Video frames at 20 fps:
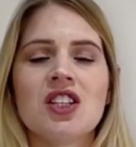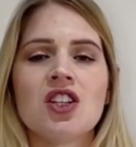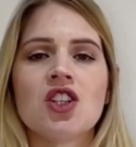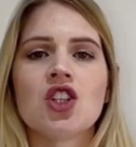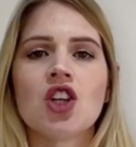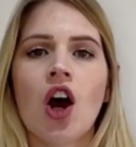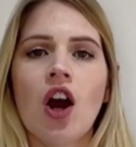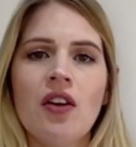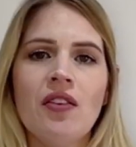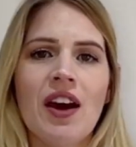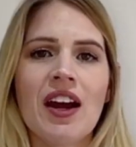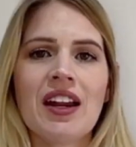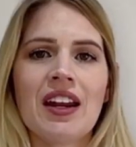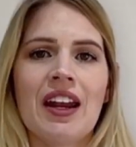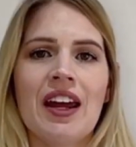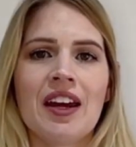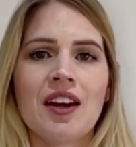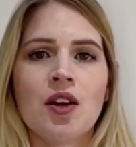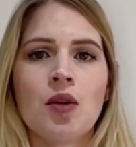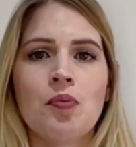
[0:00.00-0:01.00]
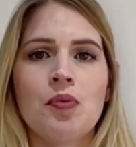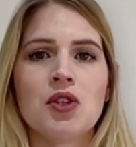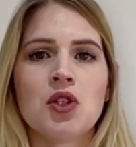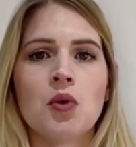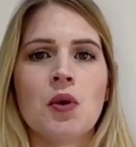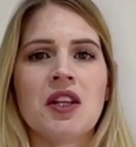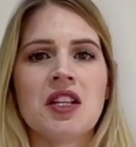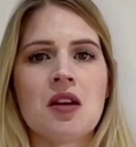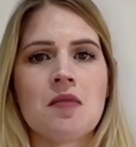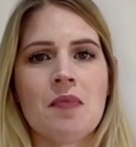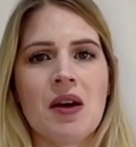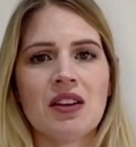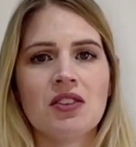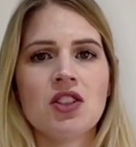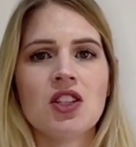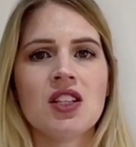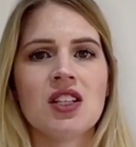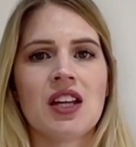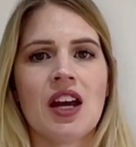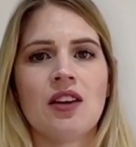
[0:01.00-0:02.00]
direct link between the amount
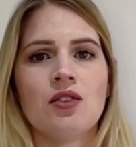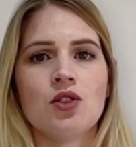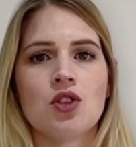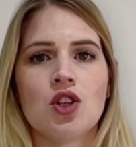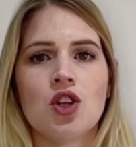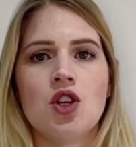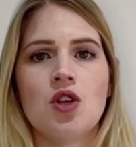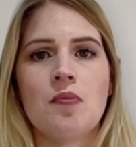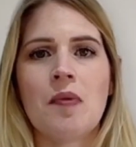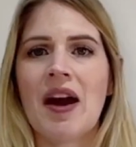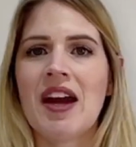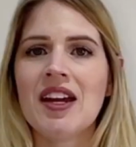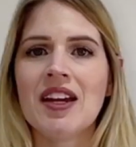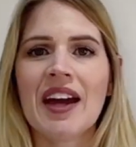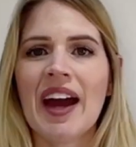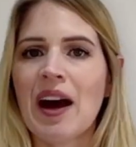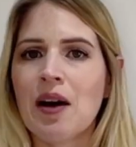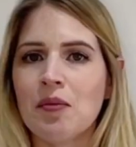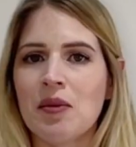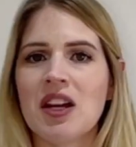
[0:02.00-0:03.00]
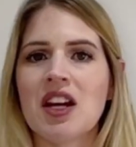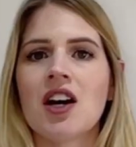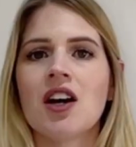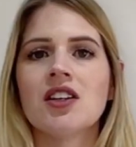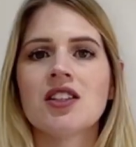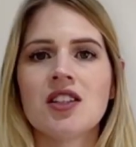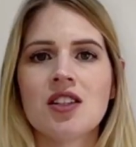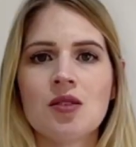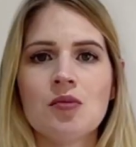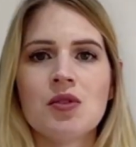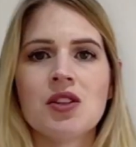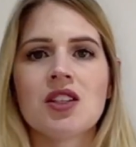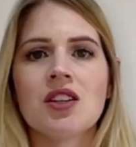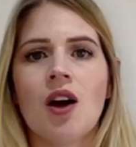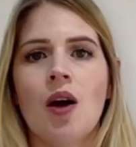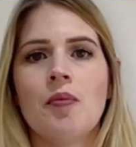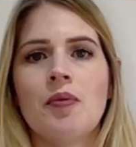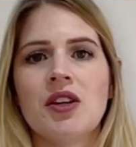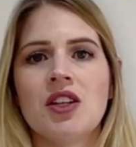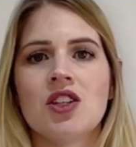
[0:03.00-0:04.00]
of sales that you make, how many customers
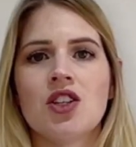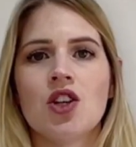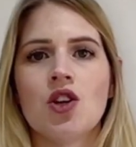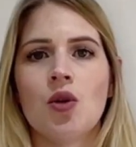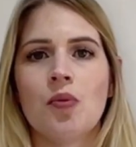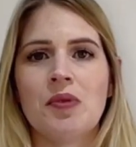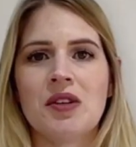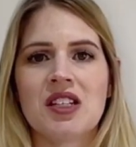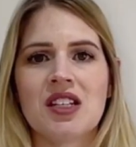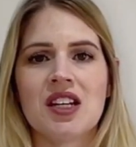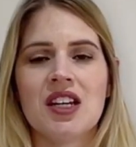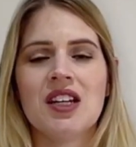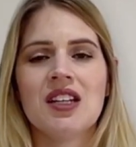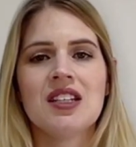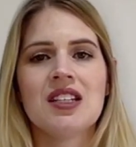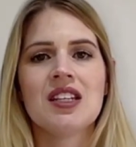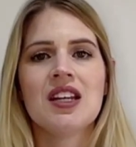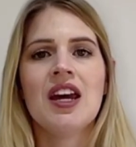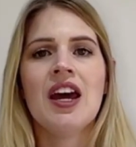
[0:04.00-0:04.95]
come into your business,